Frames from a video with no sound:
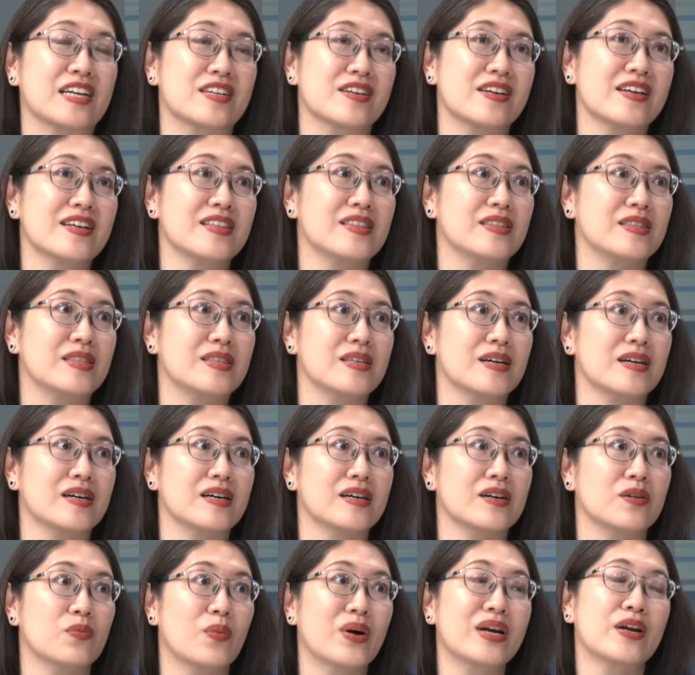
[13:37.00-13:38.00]
actually
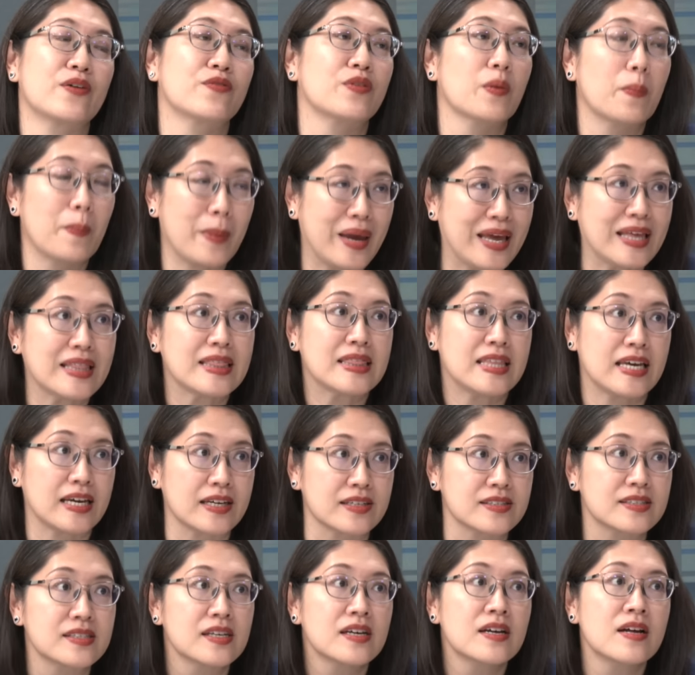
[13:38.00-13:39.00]
one of the main
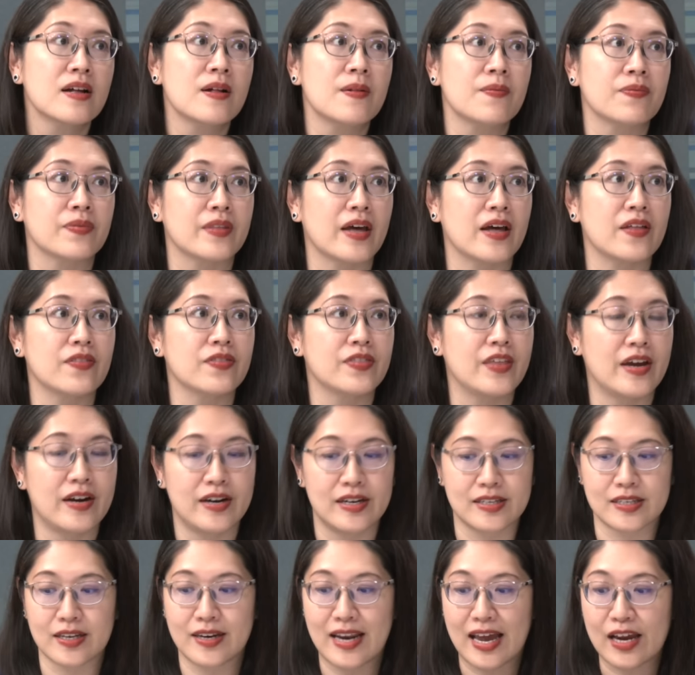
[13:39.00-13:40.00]
things, that
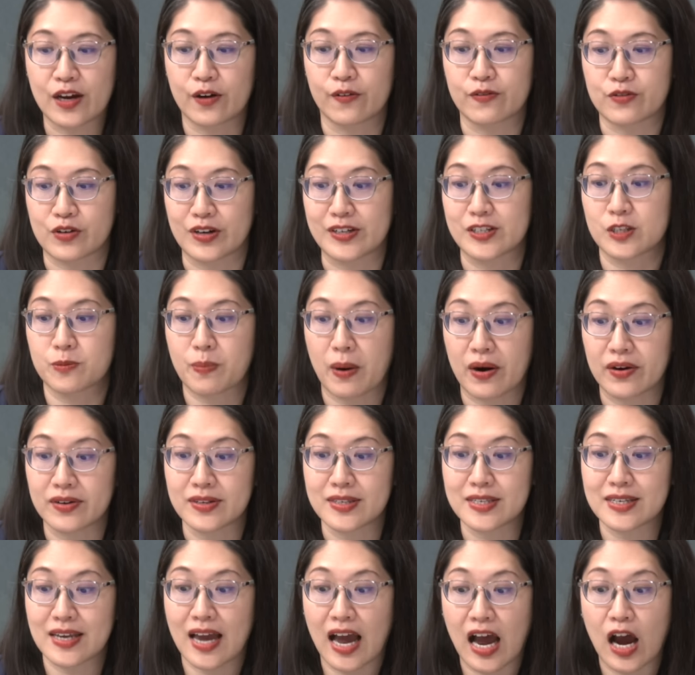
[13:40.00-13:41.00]
there is a lack of
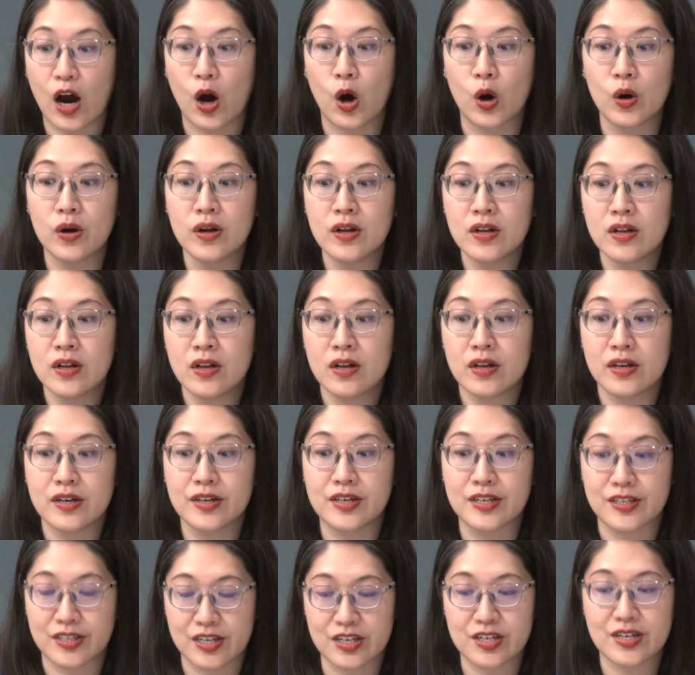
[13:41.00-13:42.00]
transparency, how
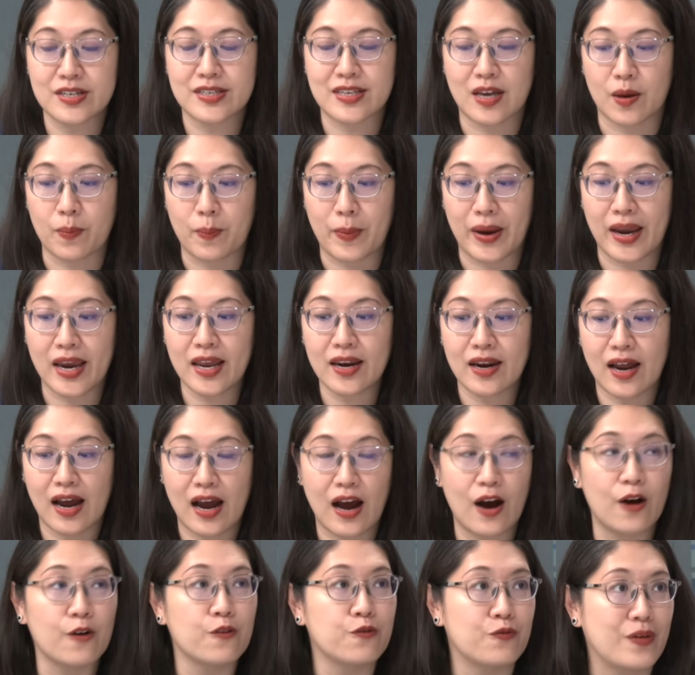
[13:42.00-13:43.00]
decisions are made,
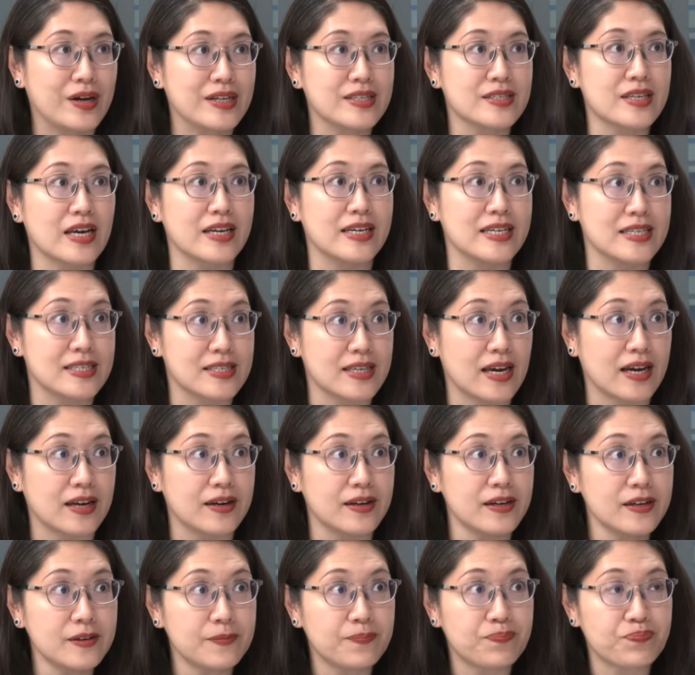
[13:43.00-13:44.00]
how funds are
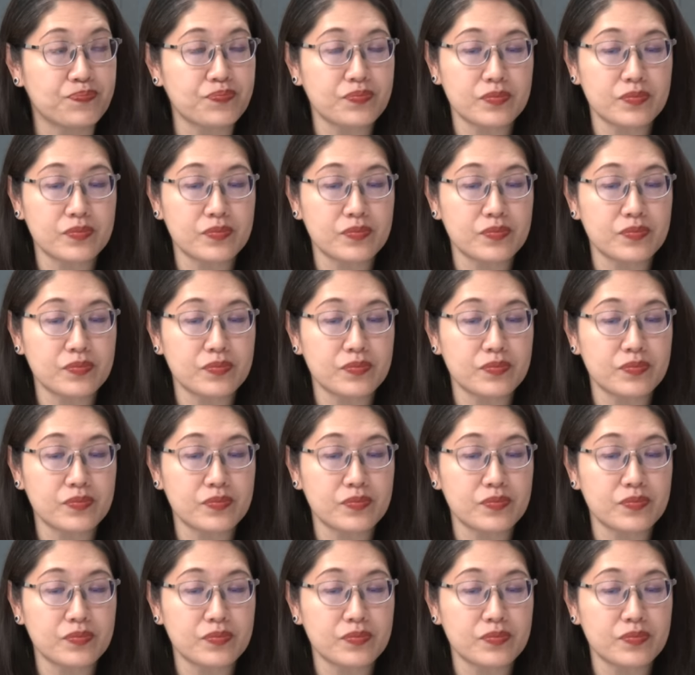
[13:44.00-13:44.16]
decided.